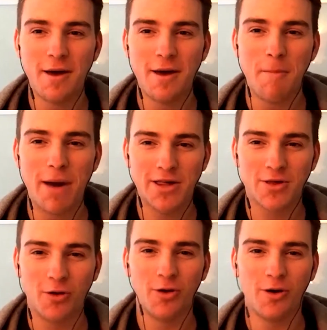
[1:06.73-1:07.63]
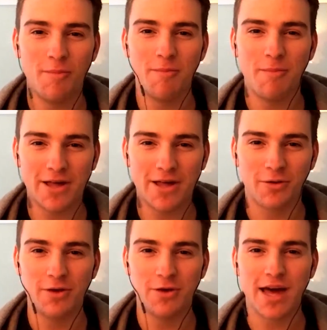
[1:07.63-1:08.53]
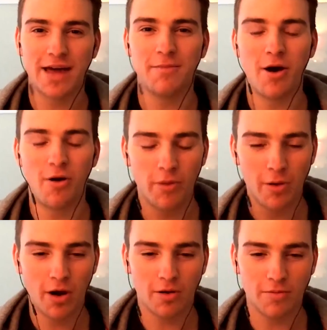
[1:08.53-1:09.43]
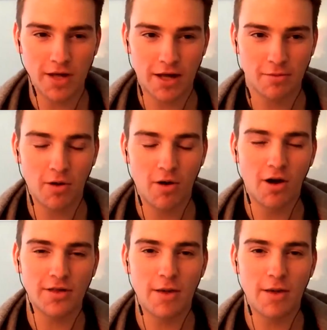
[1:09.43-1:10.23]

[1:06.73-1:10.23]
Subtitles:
Make sure that you check them out. We Welcome the Chase podcast.